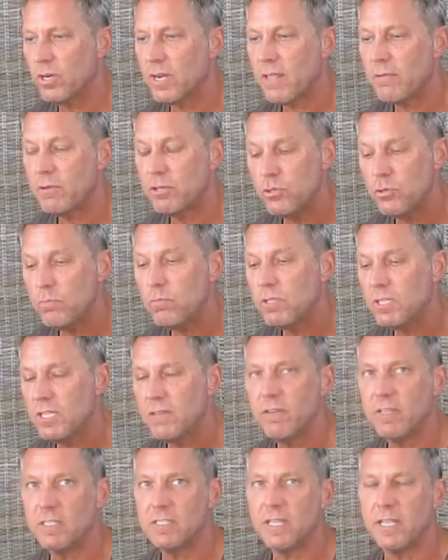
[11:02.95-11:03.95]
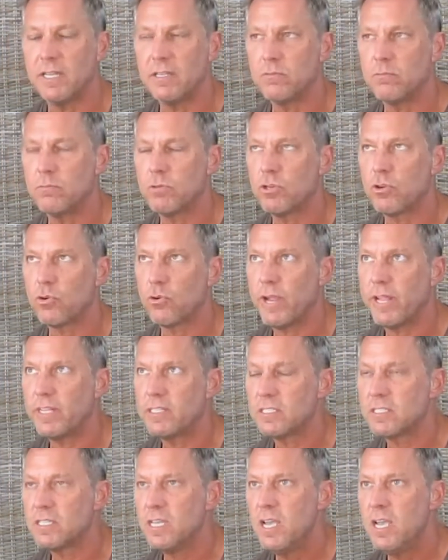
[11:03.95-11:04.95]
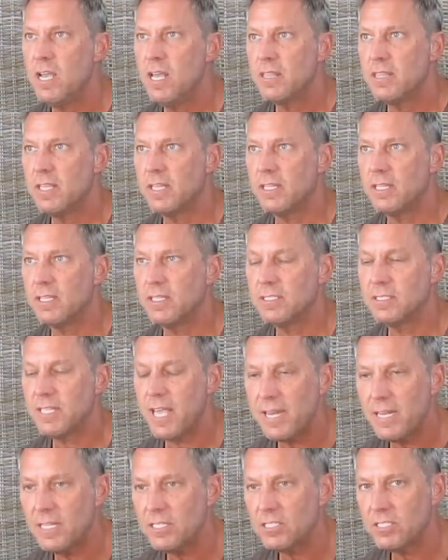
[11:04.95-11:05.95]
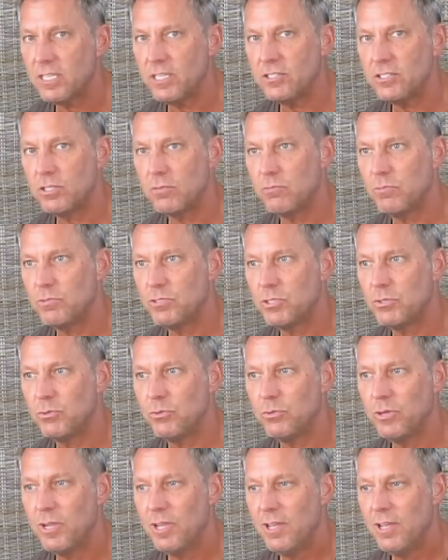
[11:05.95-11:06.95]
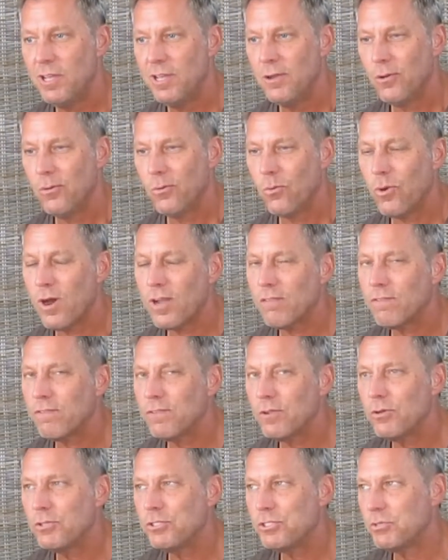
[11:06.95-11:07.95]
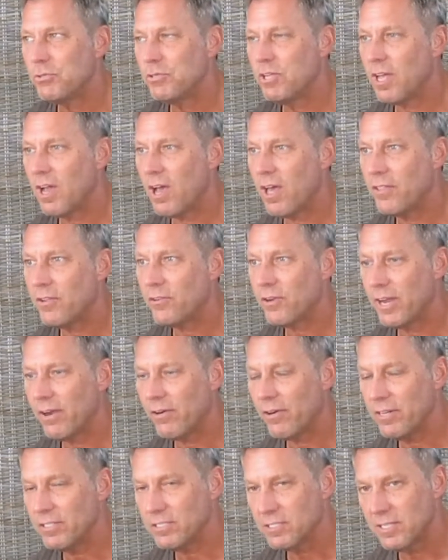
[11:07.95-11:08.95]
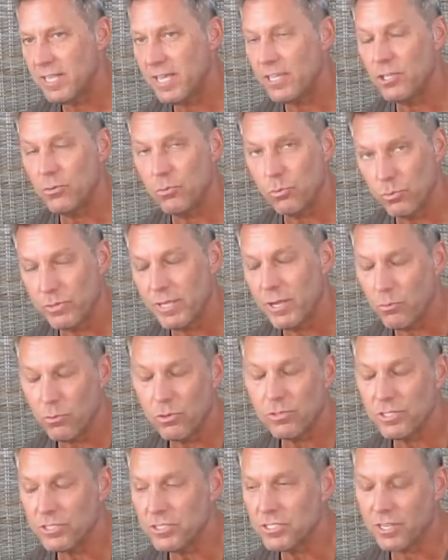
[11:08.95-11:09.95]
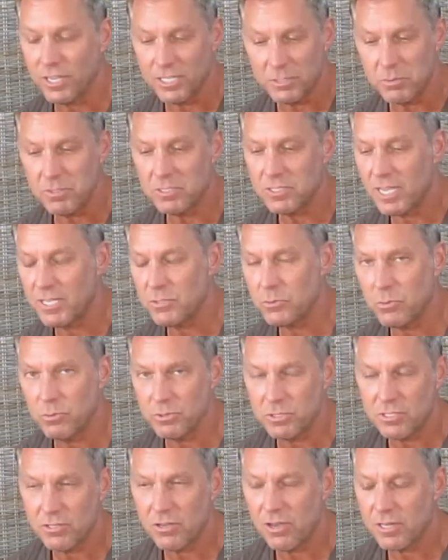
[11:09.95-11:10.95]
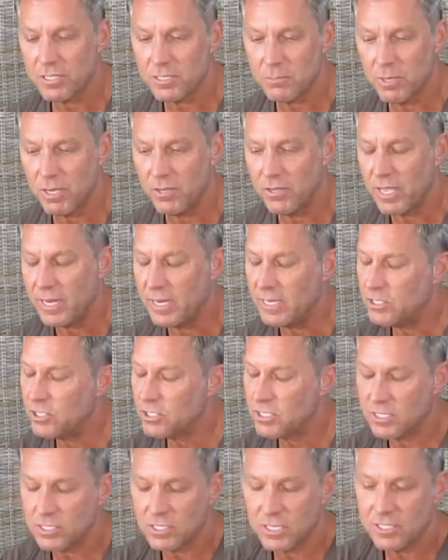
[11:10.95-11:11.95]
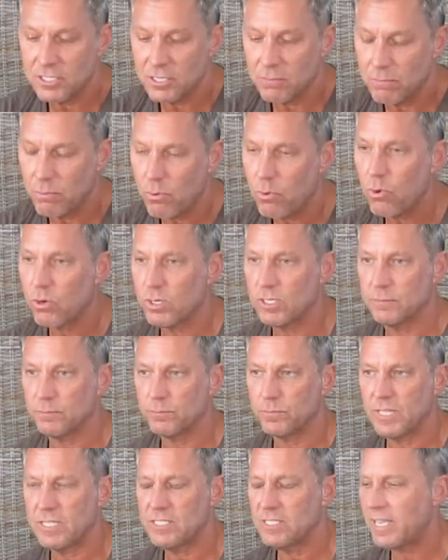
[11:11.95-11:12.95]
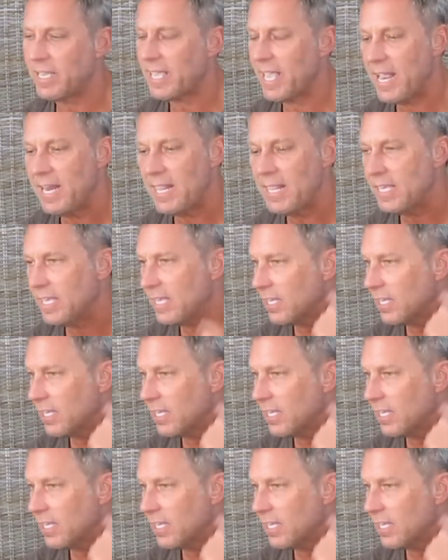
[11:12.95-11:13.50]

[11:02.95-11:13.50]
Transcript: And I do believe it, it creates the tendency to, to, want to float you into other areas that you that weren't discussed besides what was talked about and it just is it's important it's like anything